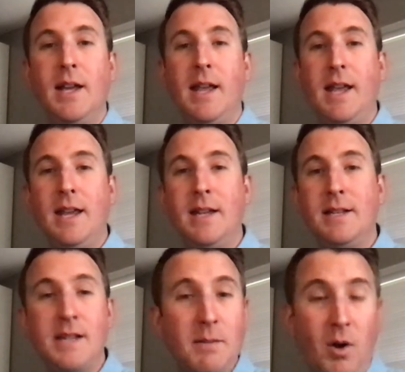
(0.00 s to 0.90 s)

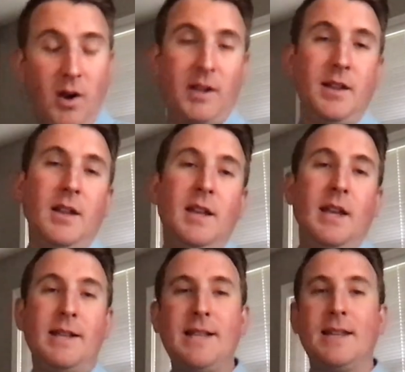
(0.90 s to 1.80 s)
in Denmark,
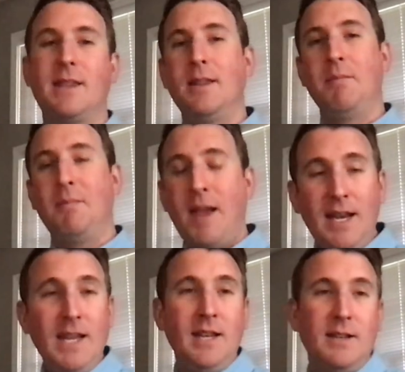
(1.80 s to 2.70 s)
is that
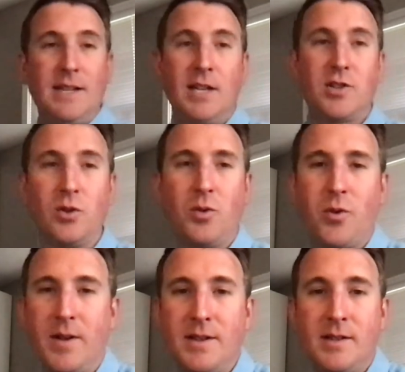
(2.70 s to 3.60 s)
many Danish
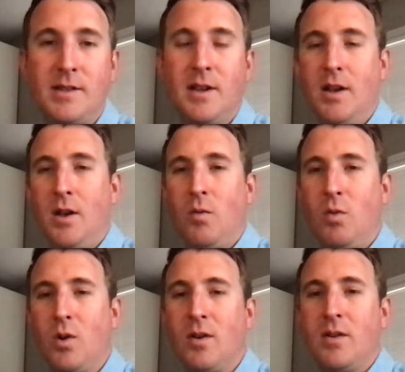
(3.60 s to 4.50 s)
Lutherans
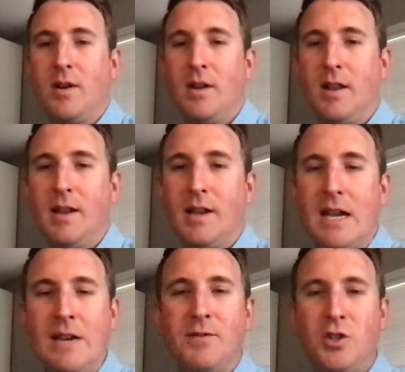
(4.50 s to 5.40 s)
were
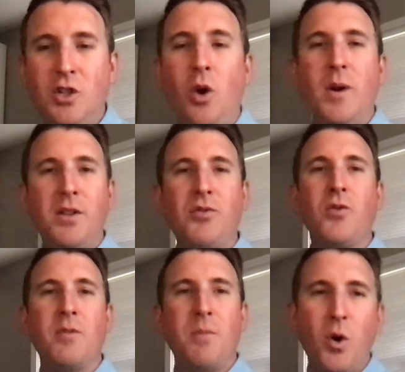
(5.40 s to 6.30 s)
kind of going
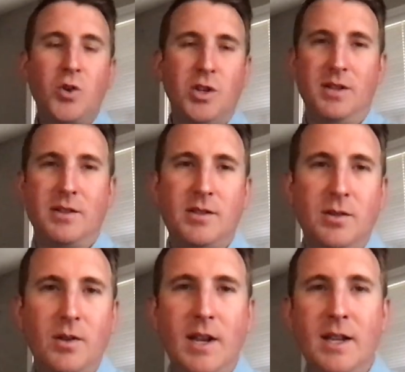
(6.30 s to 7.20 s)
through the
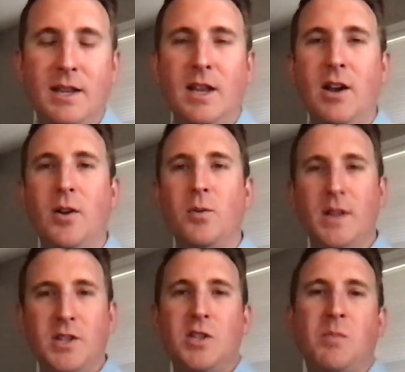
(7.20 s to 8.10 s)
motions in their
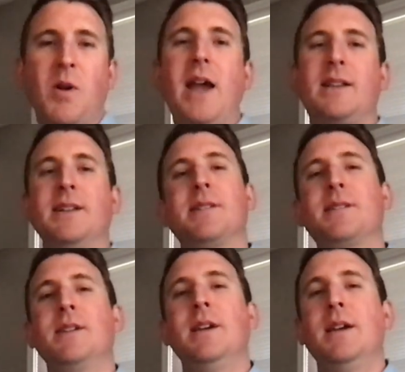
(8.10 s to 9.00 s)
religious
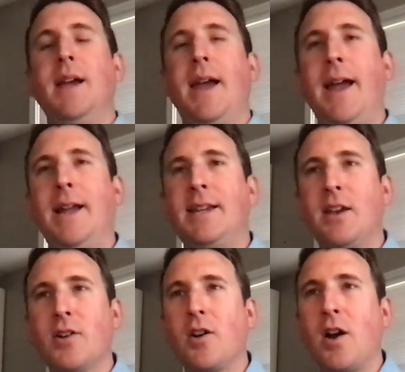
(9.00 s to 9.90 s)
practice, and
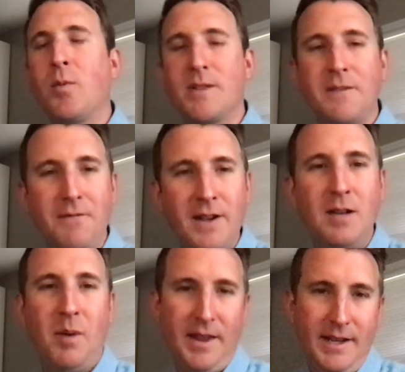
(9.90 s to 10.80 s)
Kierkegaard was
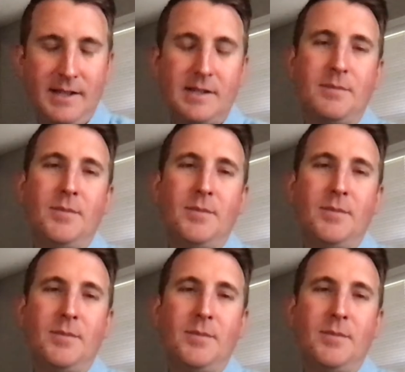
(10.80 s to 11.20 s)
offended by this.